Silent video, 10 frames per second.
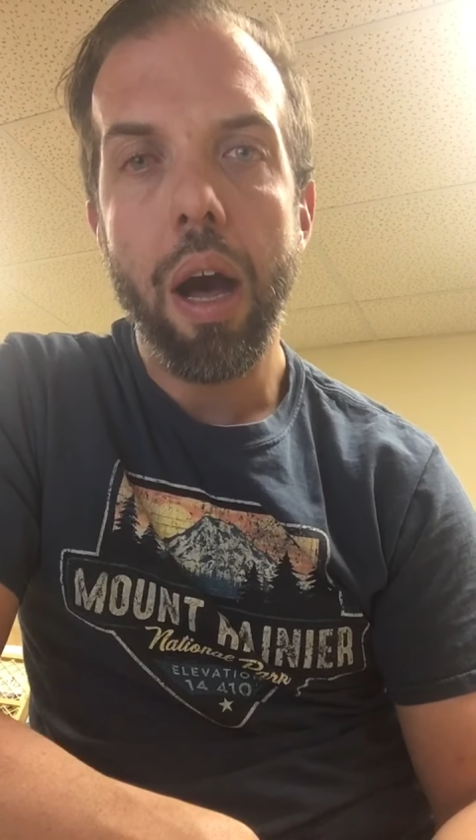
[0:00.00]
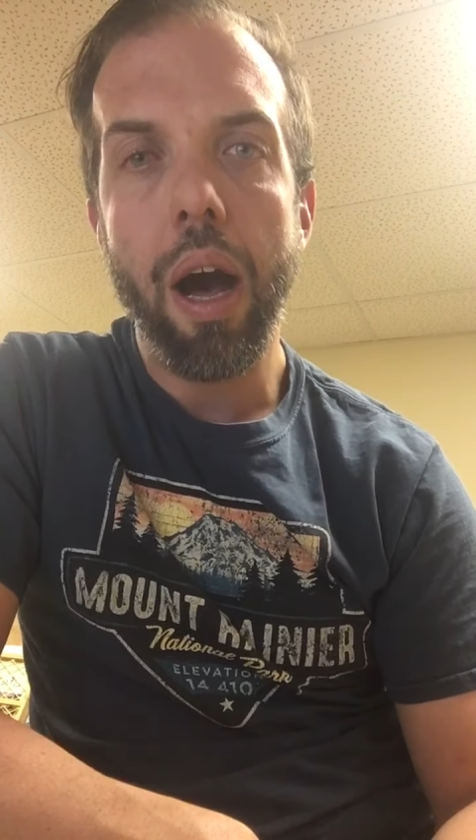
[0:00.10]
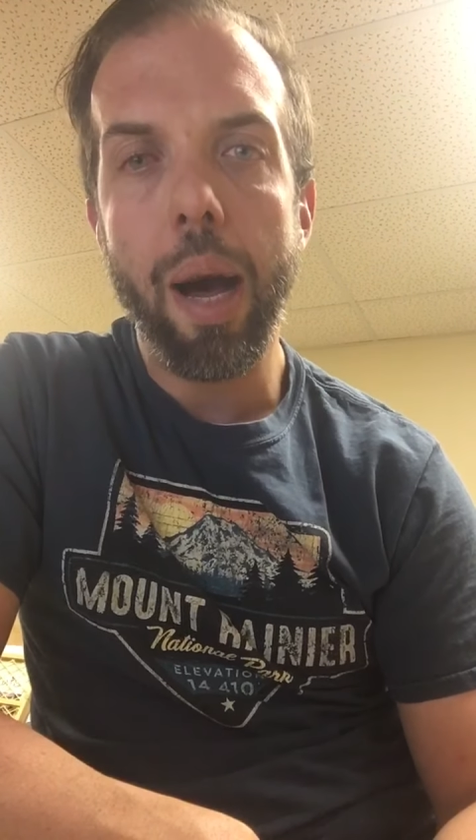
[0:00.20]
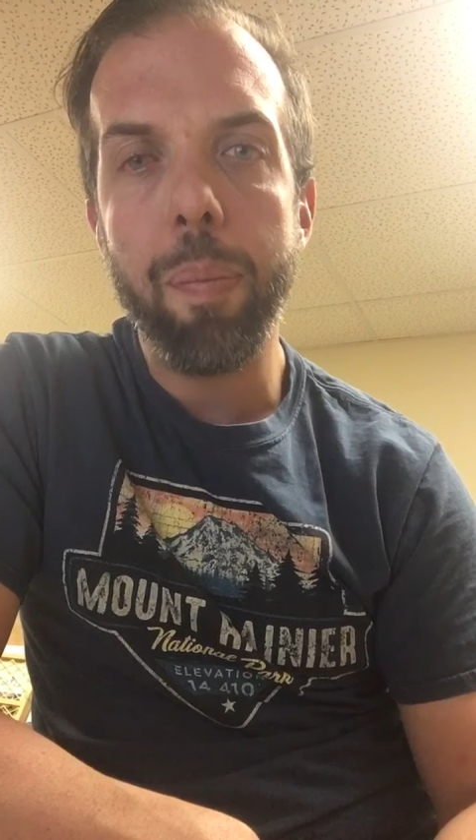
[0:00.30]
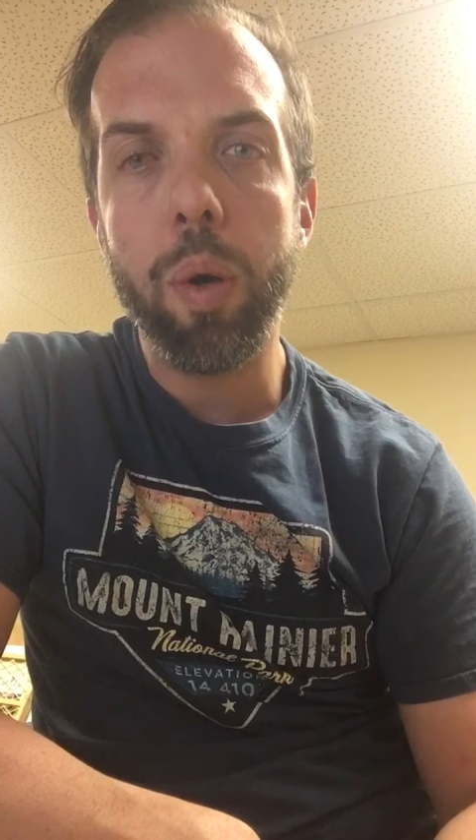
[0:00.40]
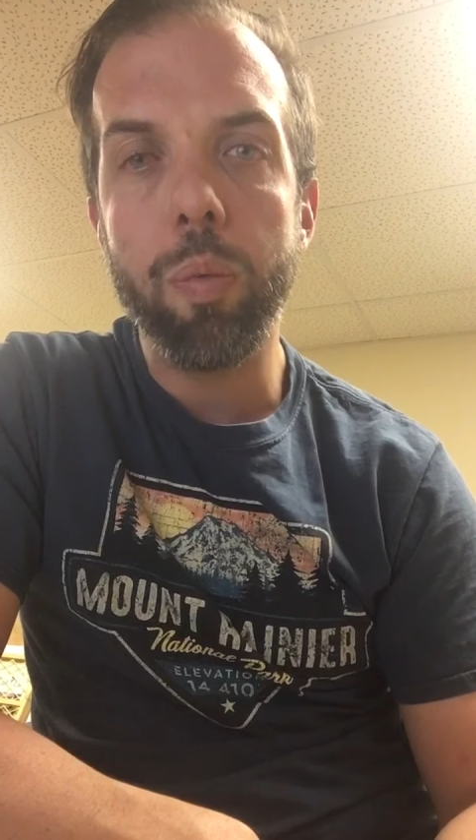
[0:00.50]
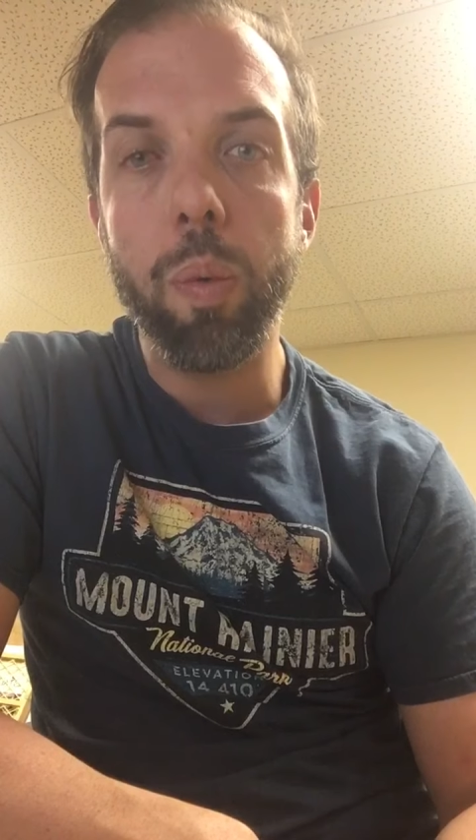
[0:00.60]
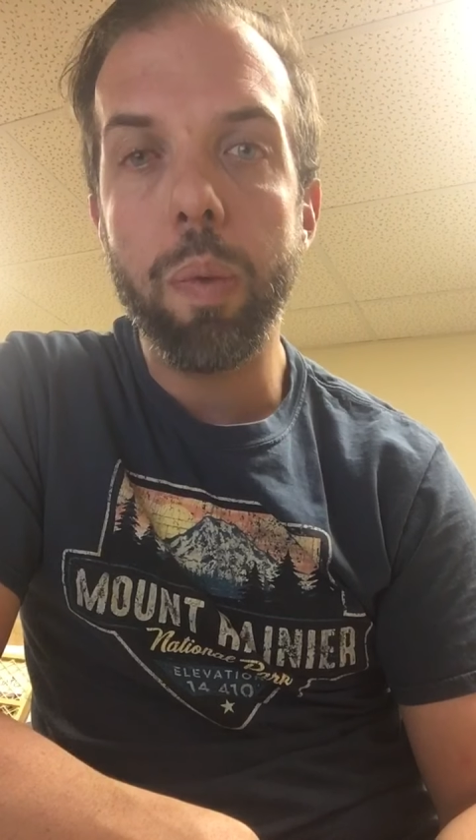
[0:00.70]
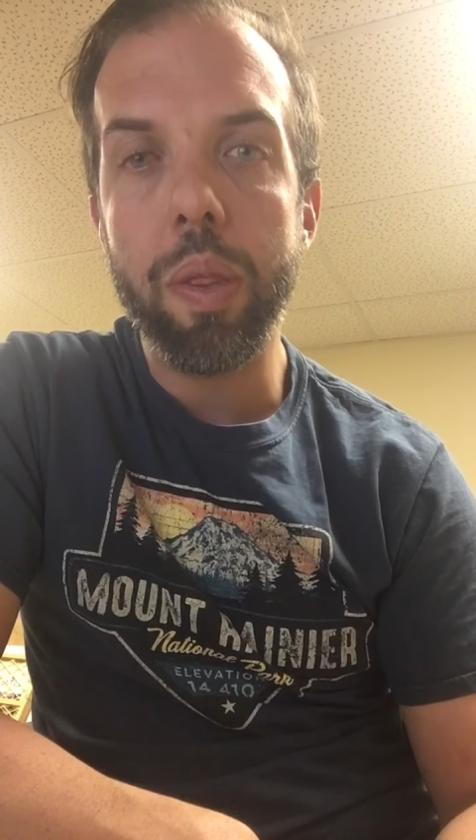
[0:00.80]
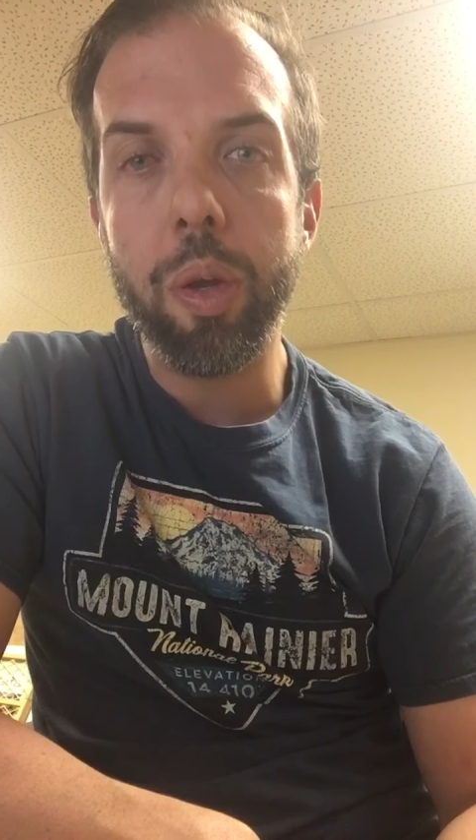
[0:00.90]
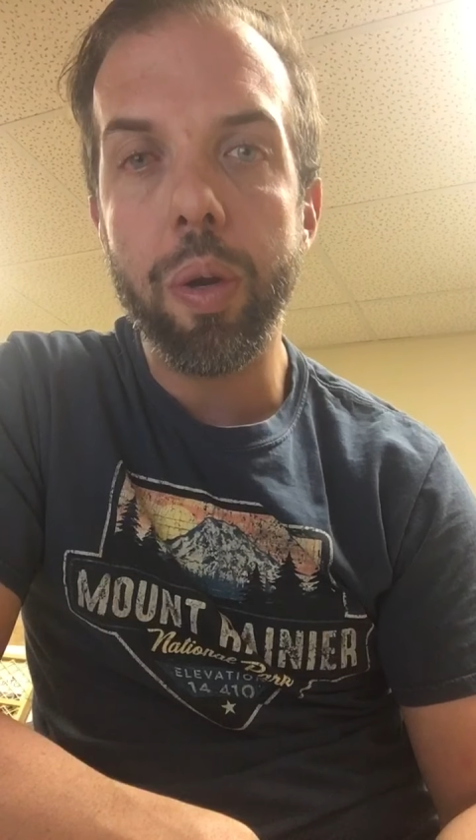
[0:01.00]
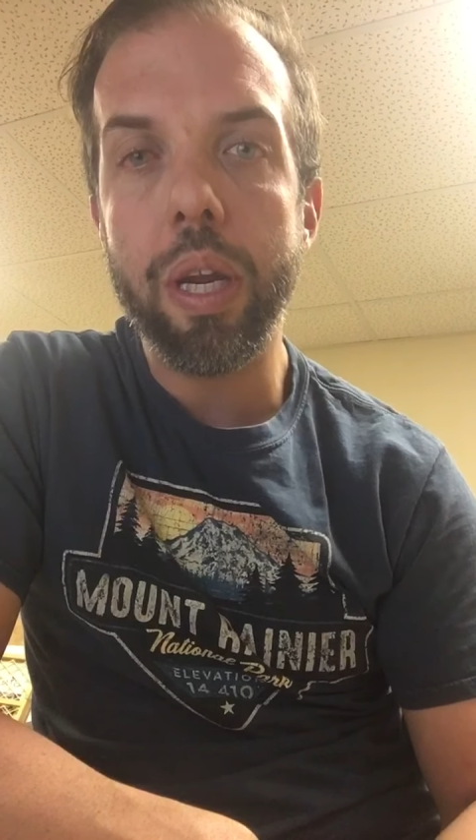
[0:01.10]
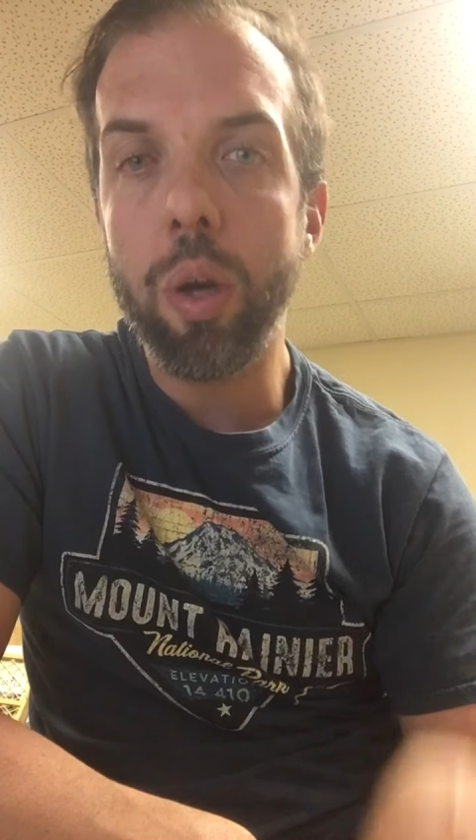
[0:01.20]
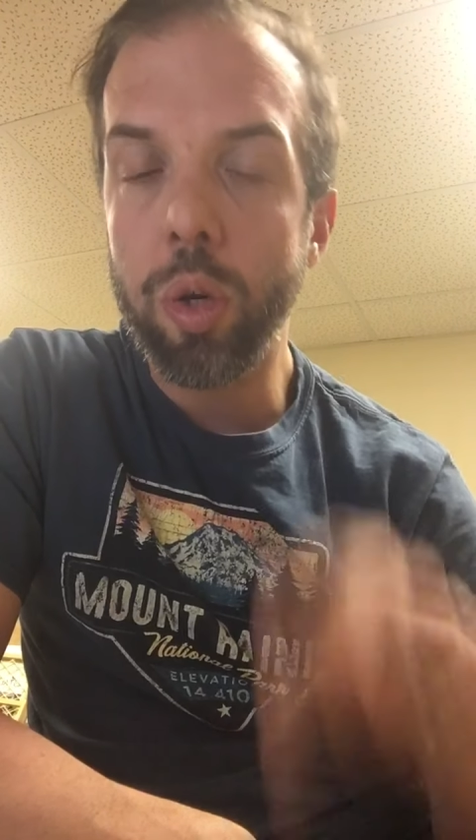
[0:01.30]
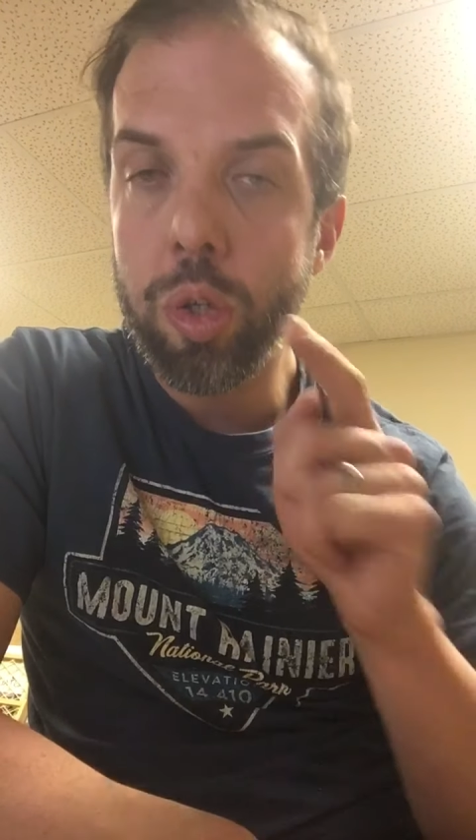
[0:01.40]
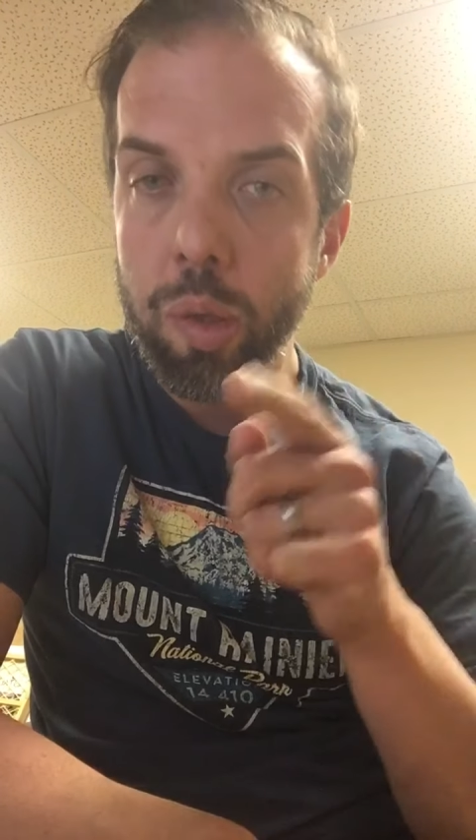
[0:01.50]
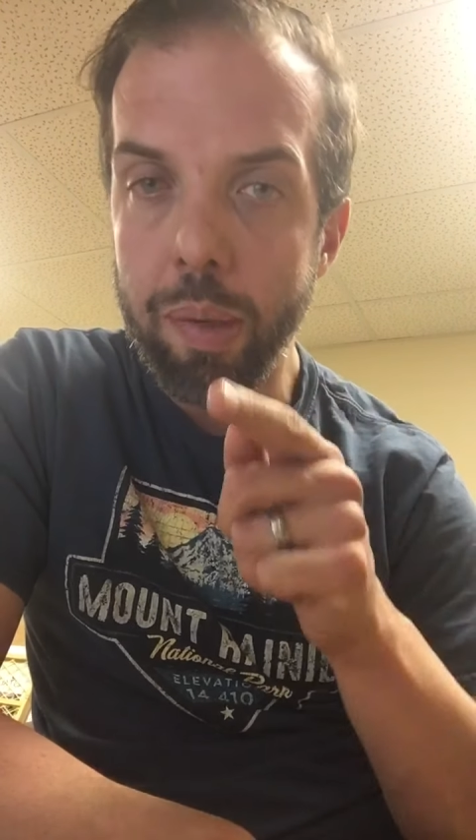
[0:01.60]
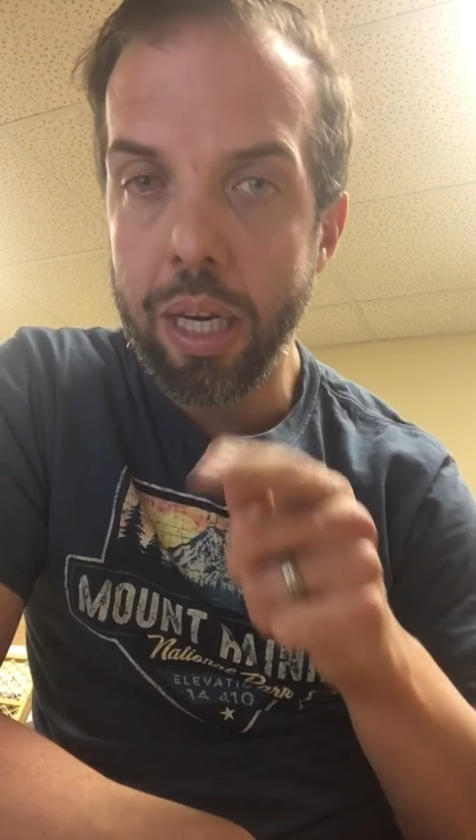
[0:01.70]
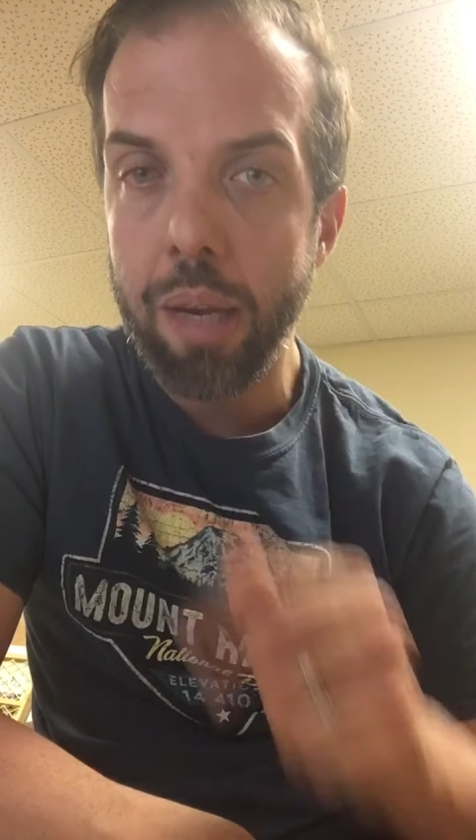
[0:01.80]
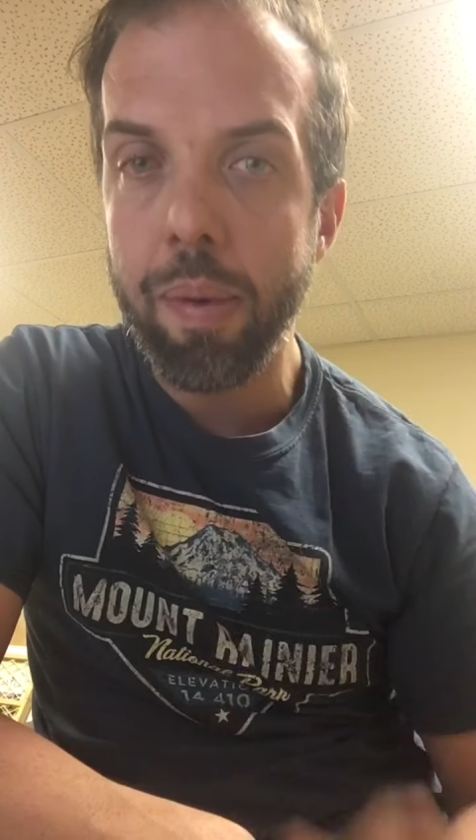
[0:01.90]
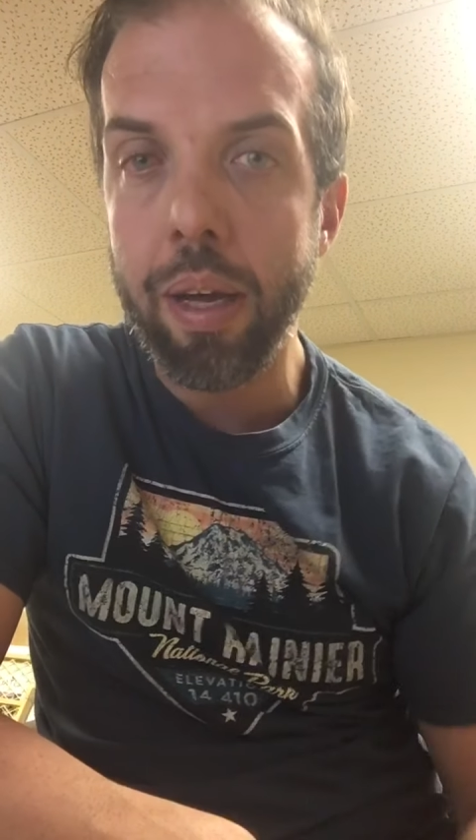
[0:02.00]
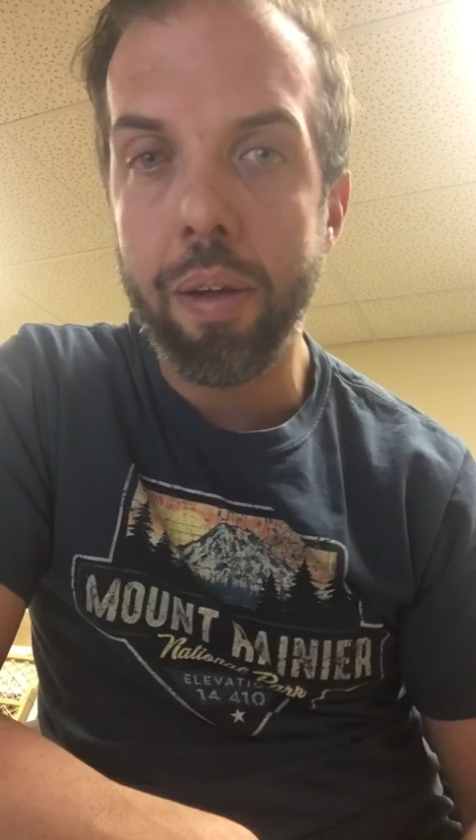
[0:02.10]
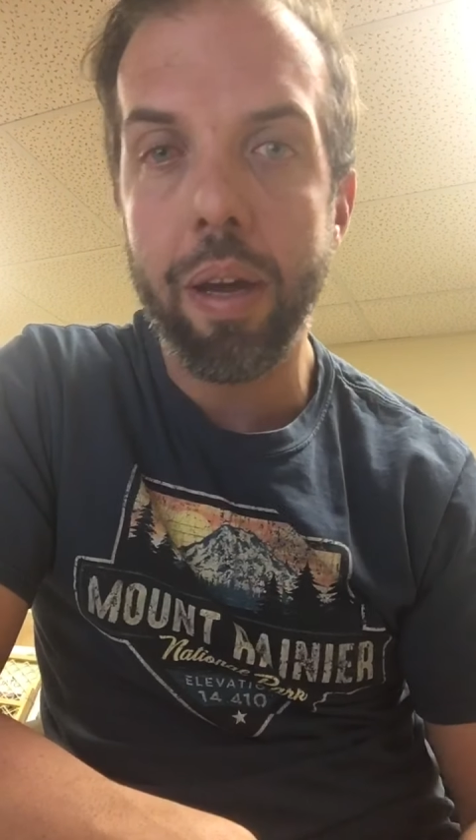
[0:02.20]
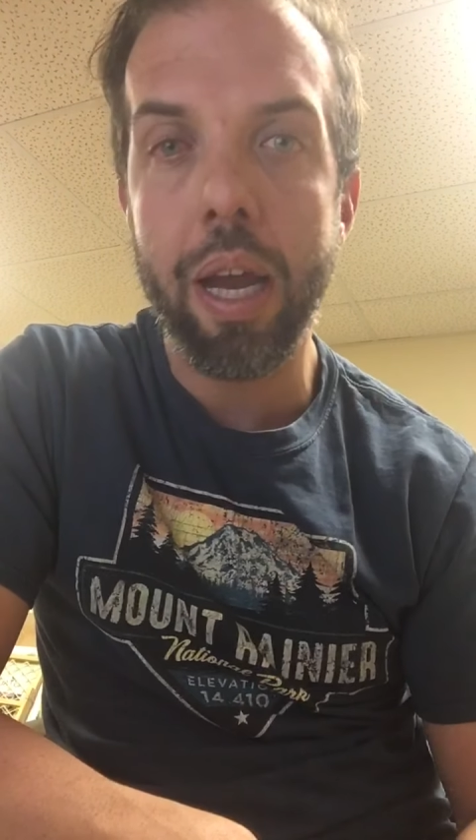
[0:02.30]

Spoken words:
hop on Room 130 or shoot me an email,